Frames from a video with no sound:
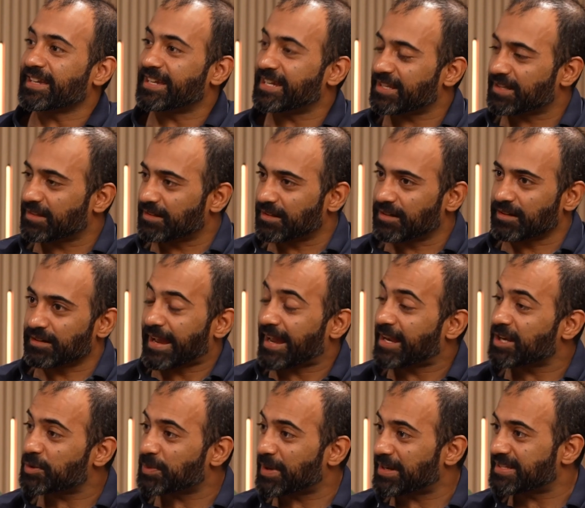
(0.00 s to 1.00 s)

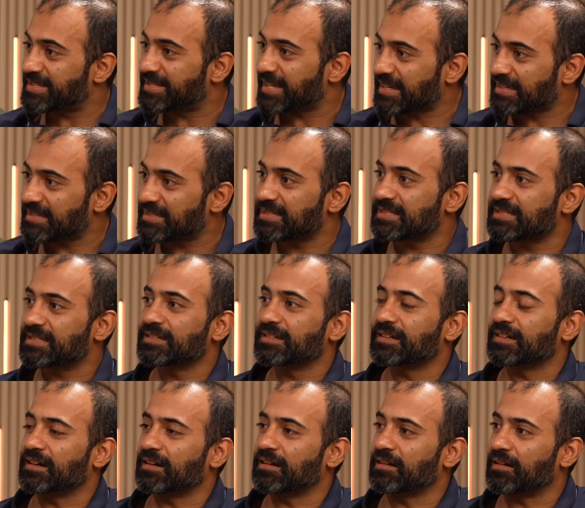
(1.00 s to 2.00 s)
N26.
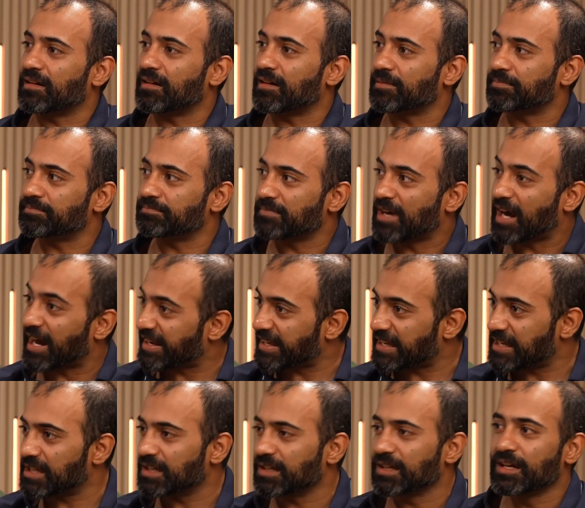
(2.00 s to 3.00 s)

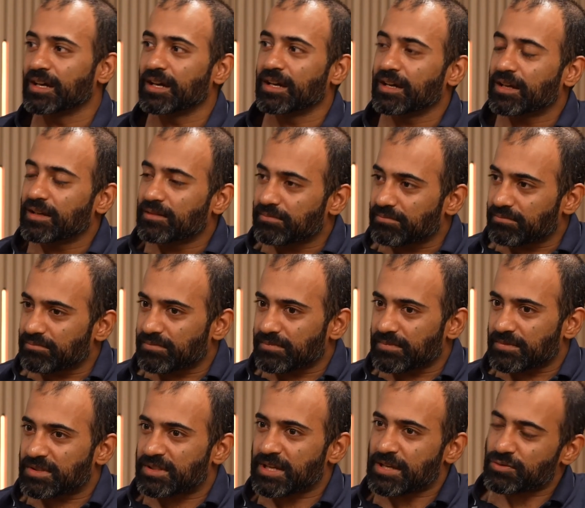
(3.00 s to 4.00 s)
Honey.
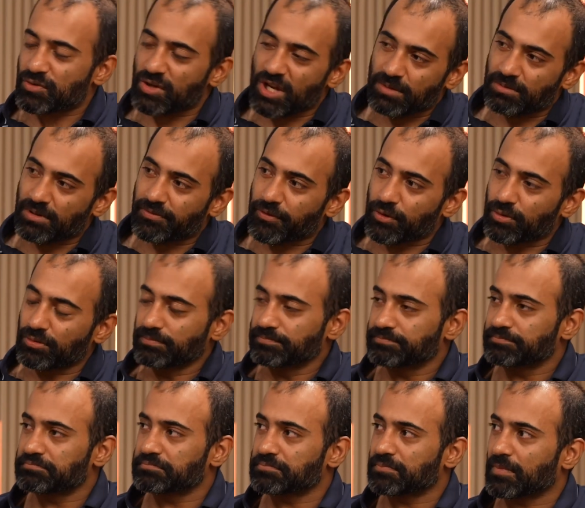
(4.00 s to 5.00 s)
Just to name a few.
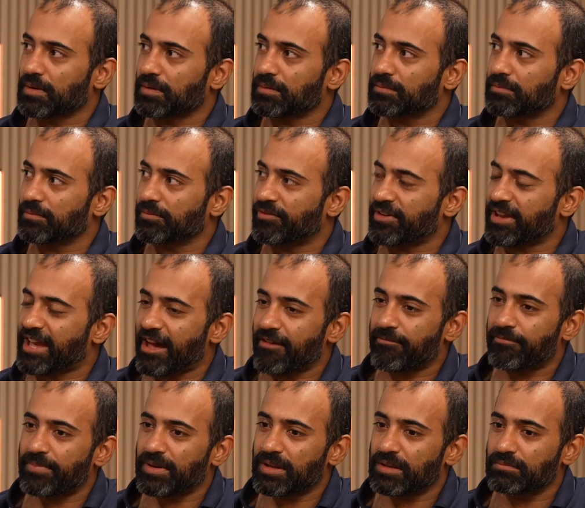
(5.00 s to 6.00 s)
We
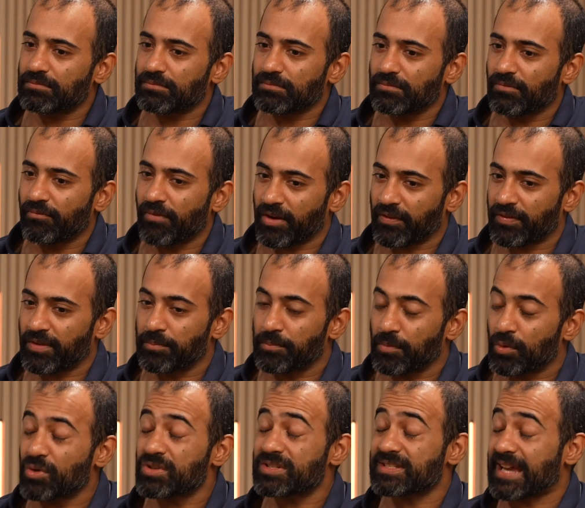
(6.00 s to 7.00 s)
have been one of the
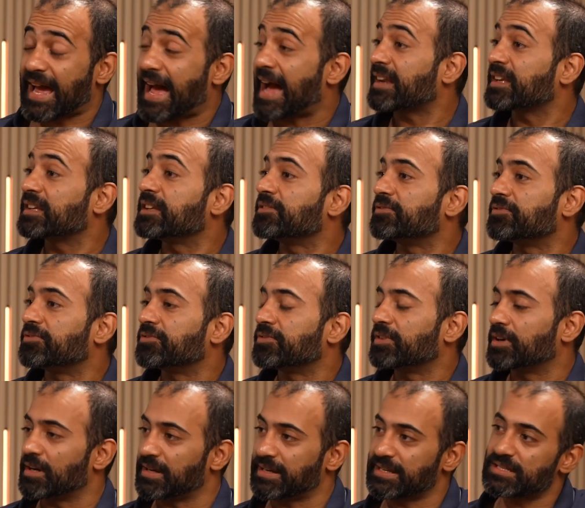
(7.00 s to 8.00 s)
most active
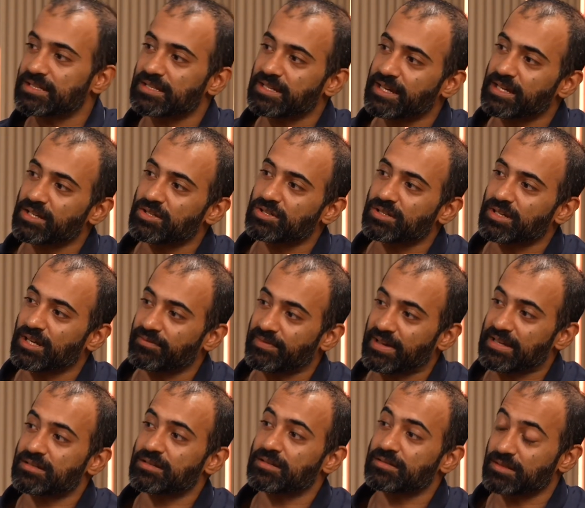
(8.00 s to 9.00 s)
early stage
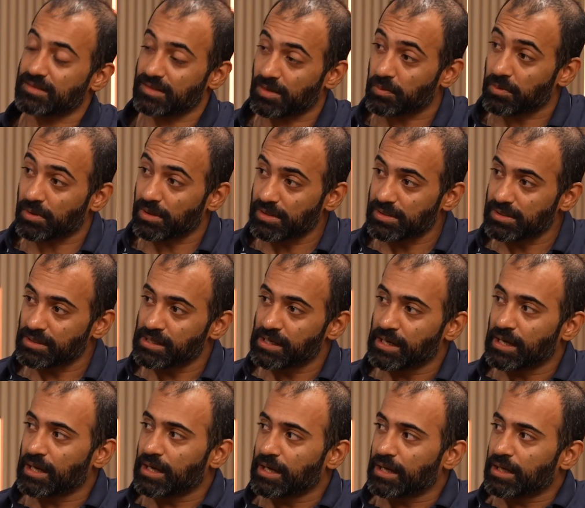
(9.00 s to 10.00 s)
investors in the world.
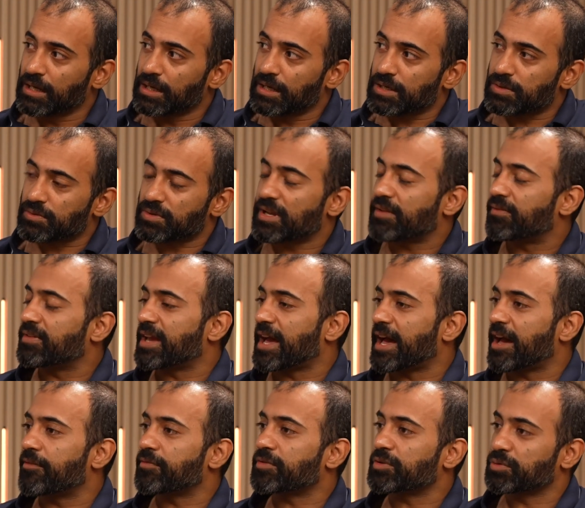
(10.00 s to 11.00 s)
Today we
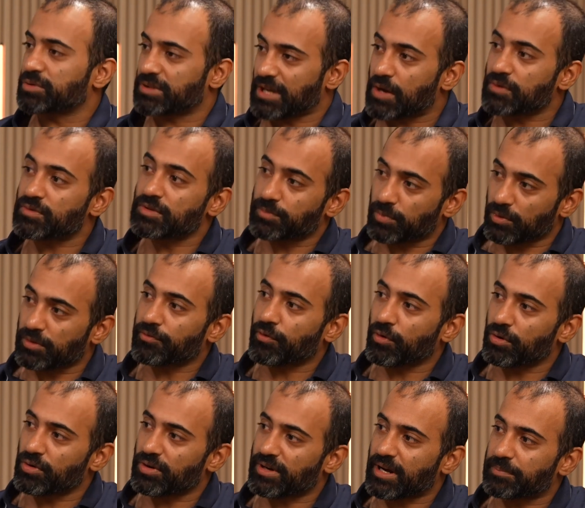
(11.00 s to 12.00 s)
have 2,000
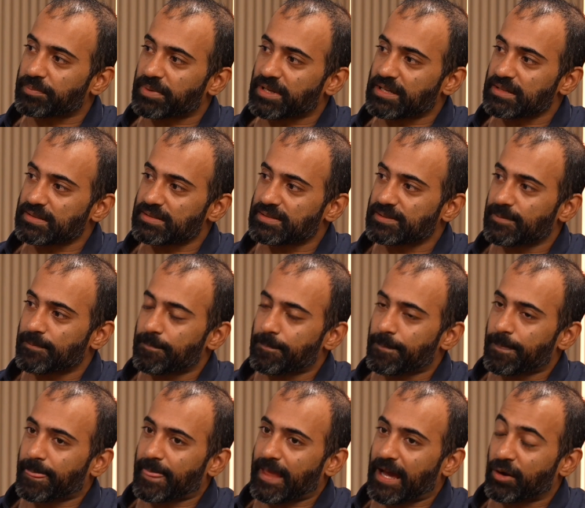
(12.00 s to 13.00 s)
portfolio companies,
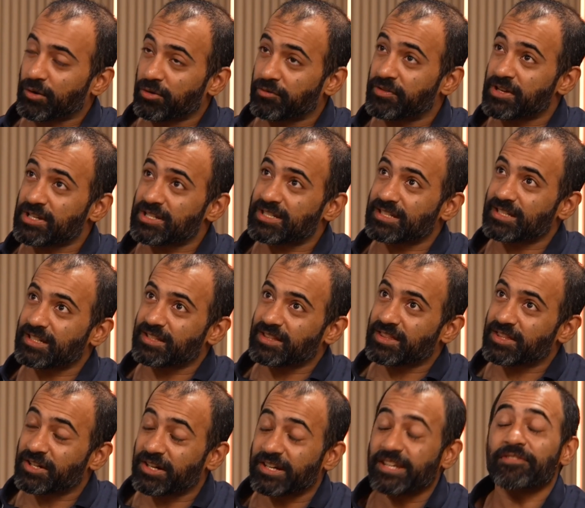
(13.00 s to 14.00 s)
out of which
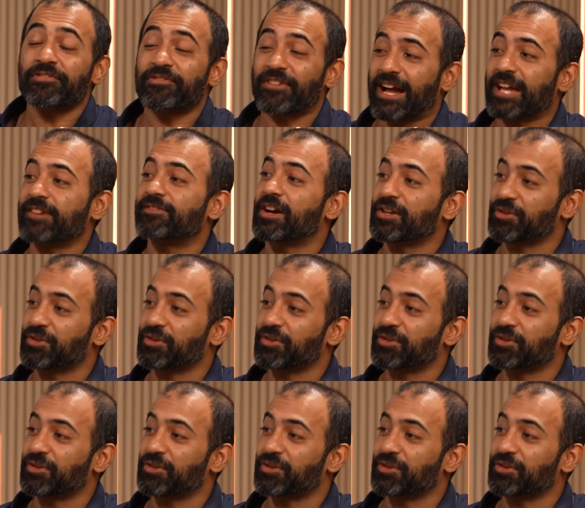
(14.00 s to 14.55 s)
35 are